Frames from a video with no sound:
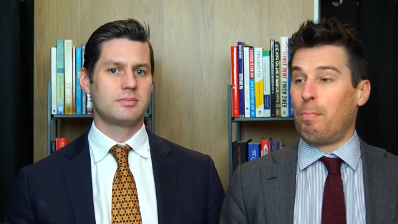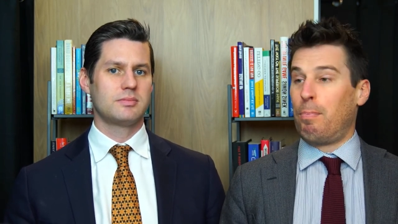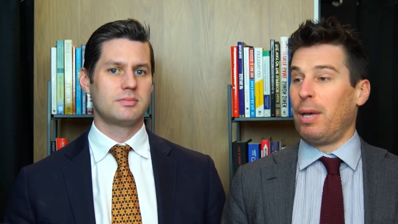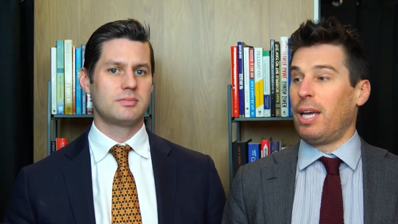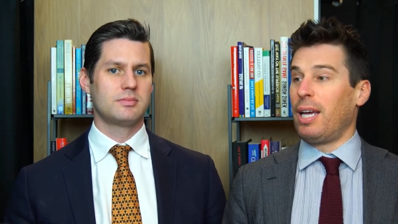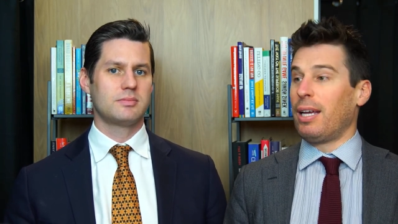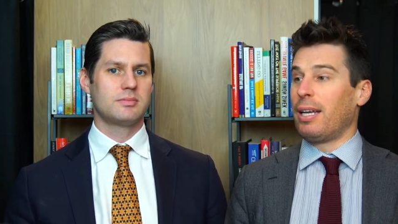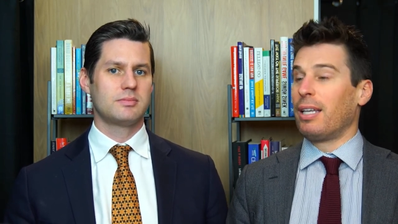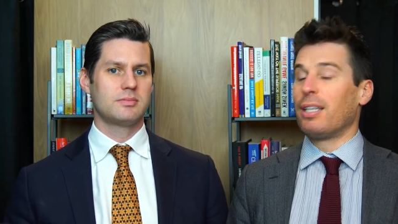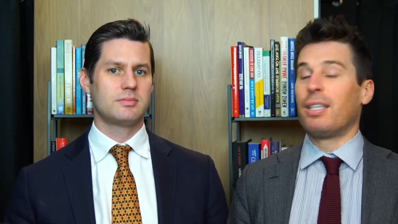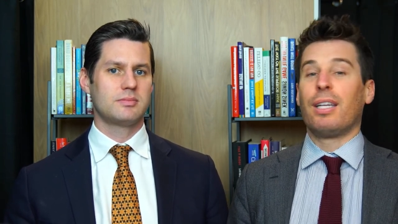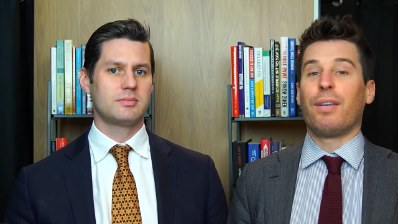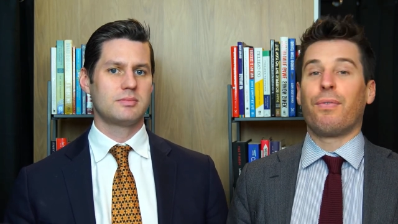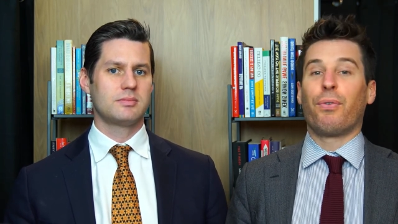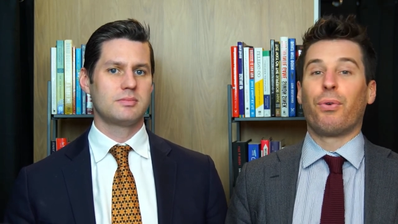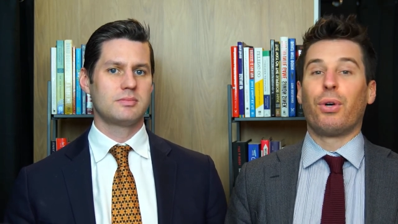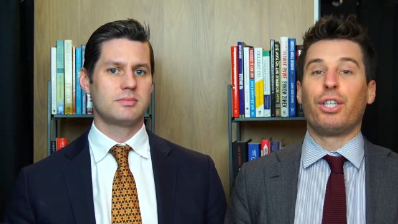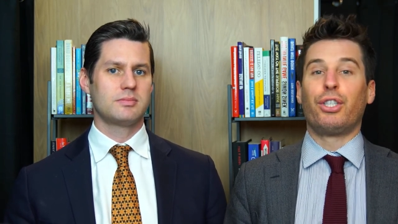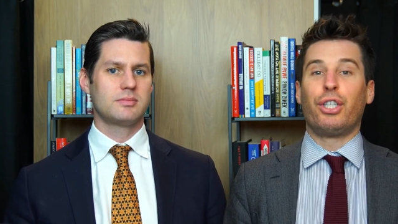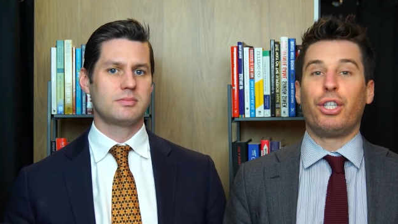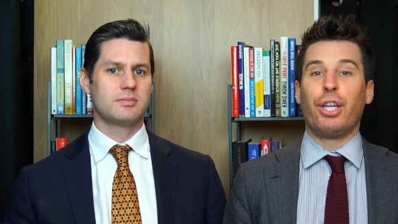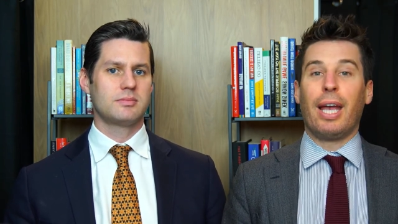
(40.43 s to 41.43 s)
Speaker 1: big
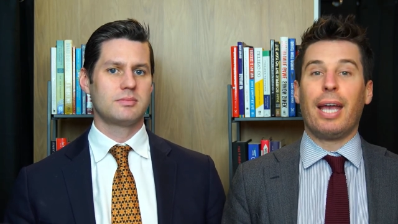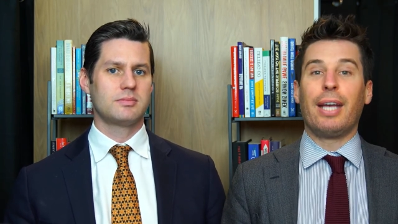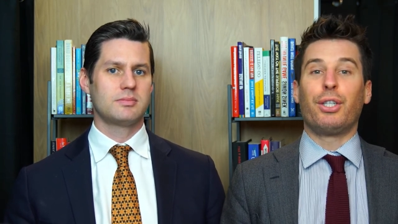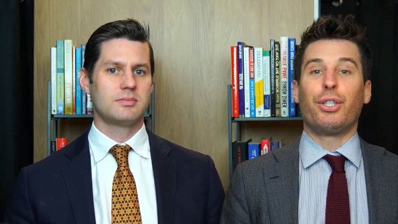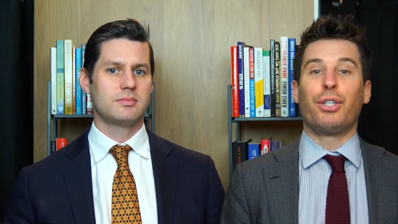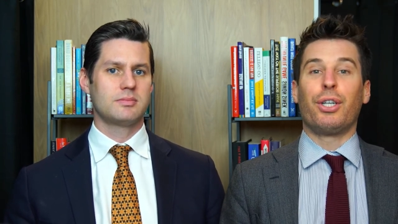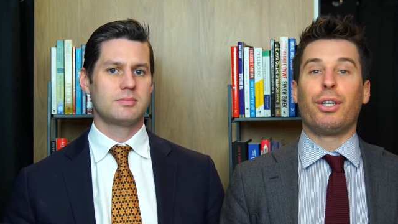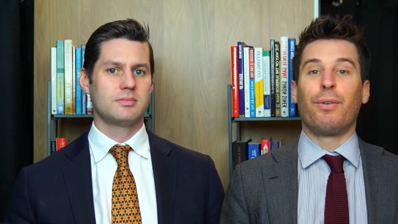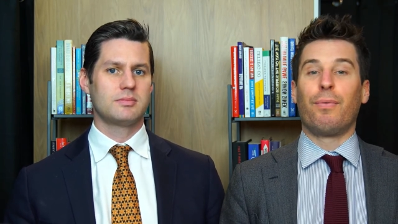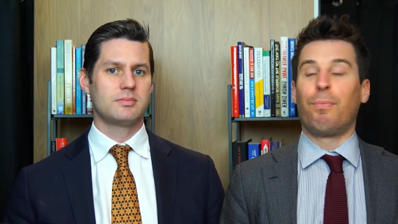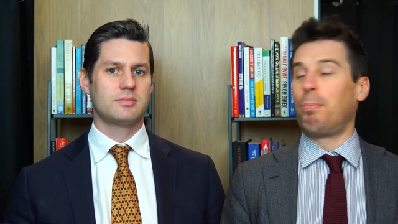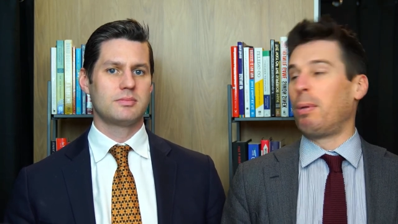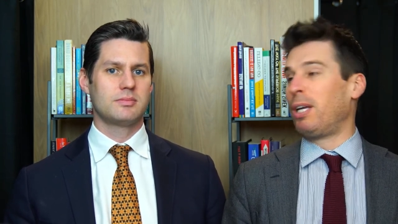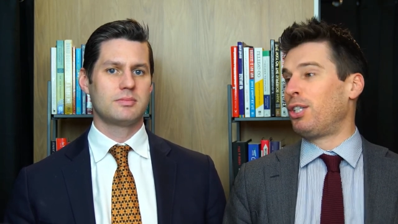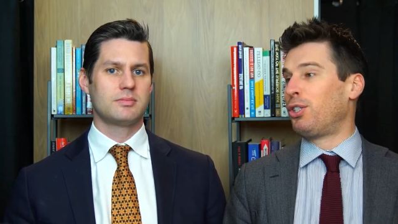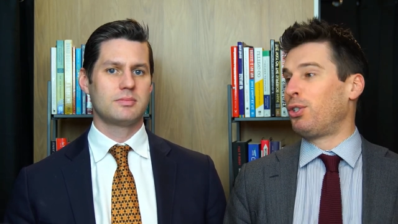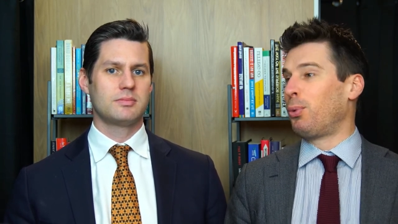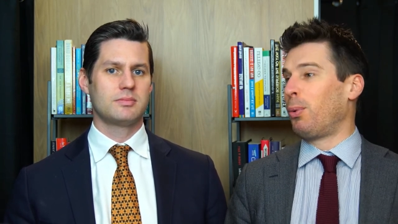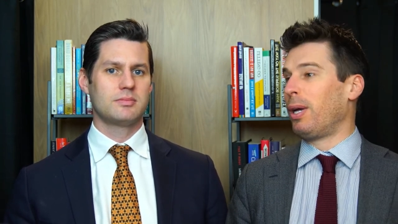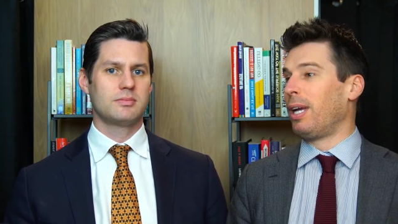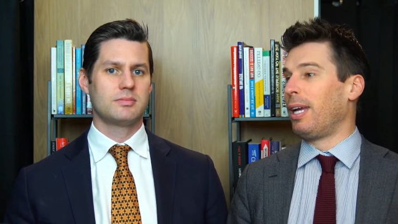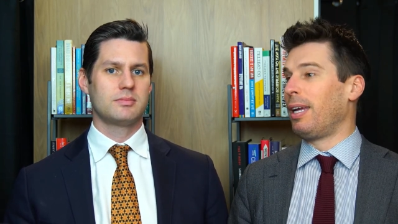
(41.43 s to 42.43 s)
differentiation
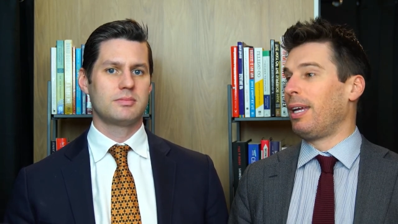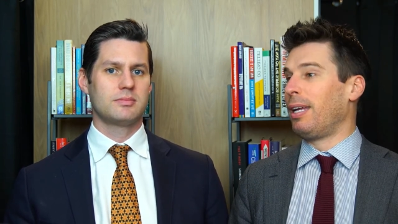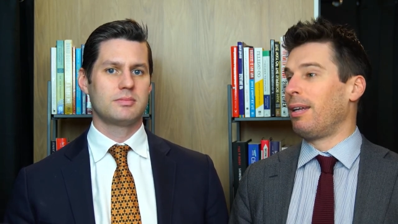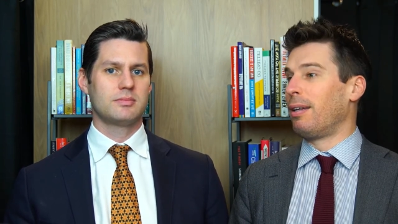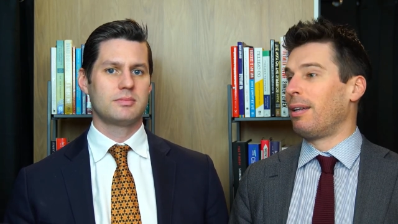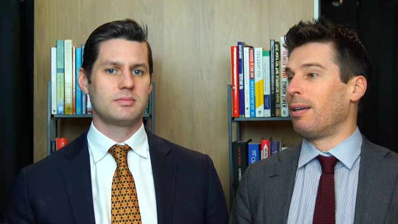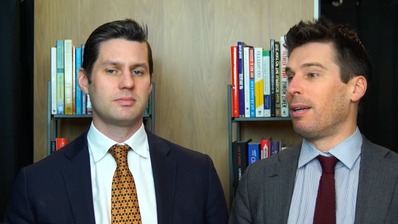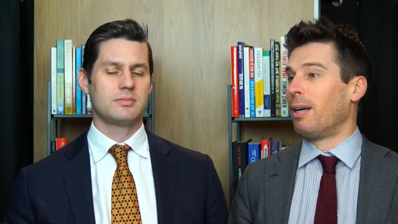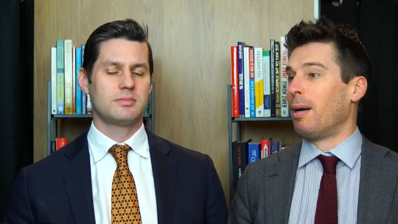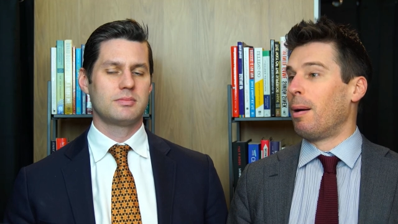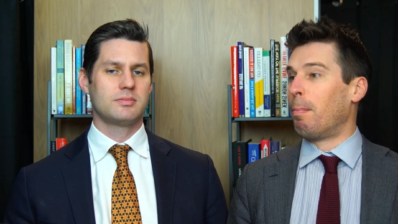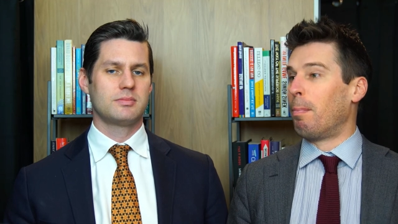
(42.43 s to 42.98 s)
between